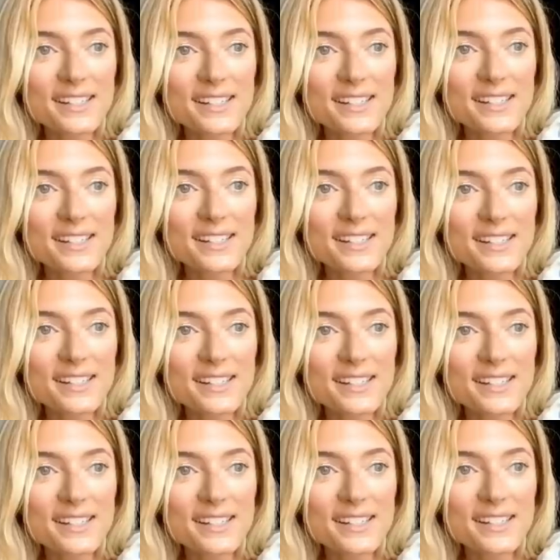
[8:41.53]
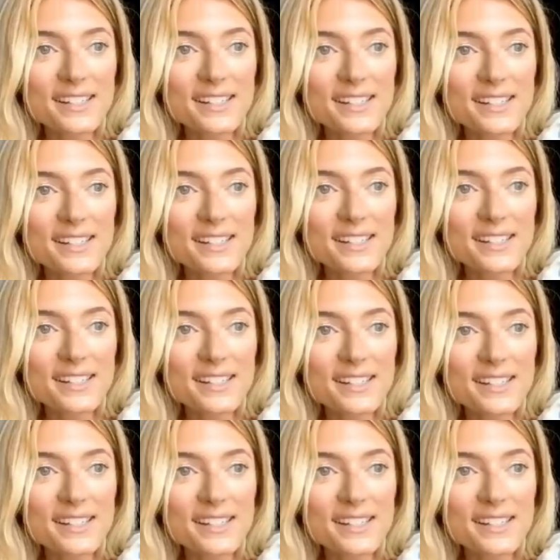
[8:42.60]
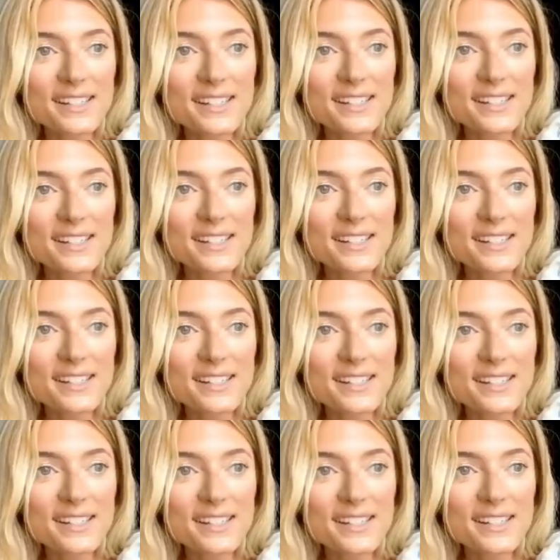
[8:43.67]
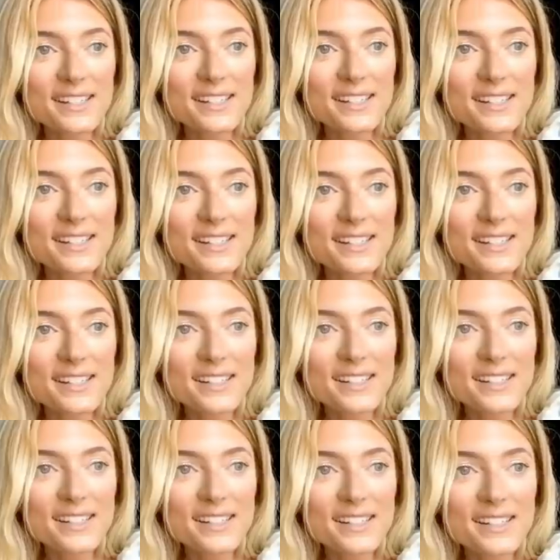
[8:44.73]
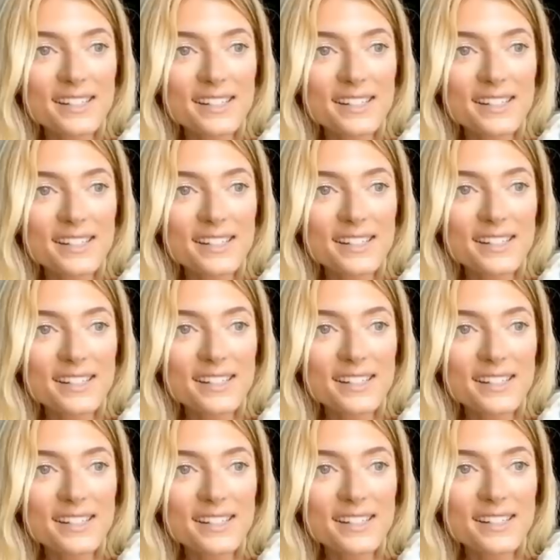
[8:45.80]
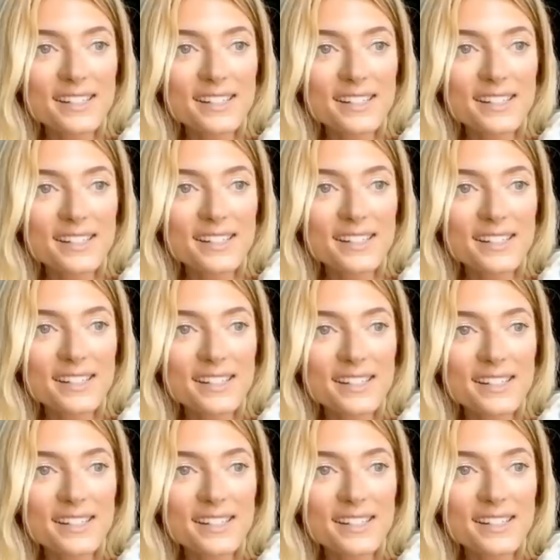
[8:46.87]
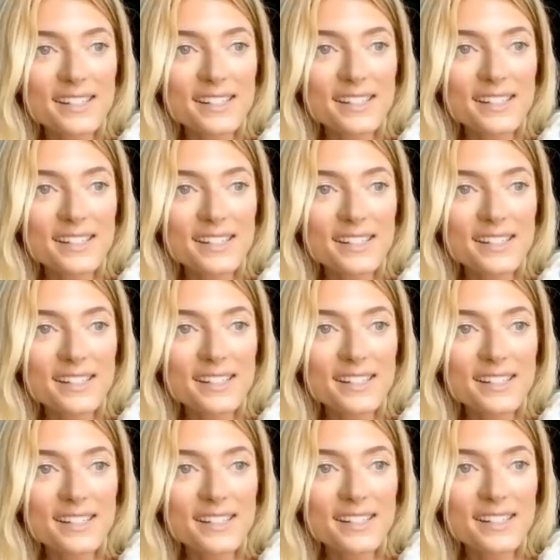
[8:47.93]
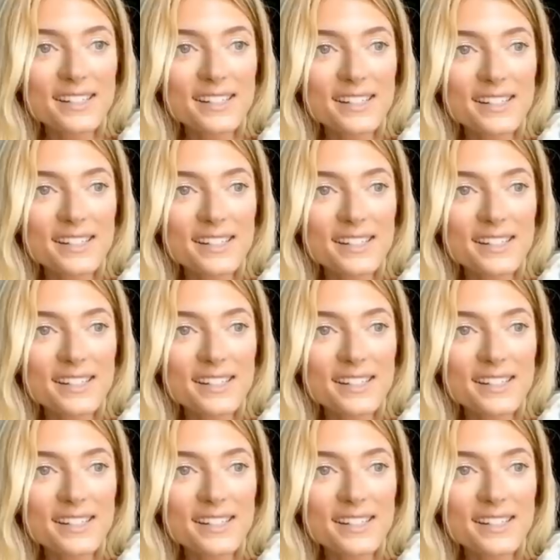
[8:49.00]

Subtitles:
This person isn't speaking.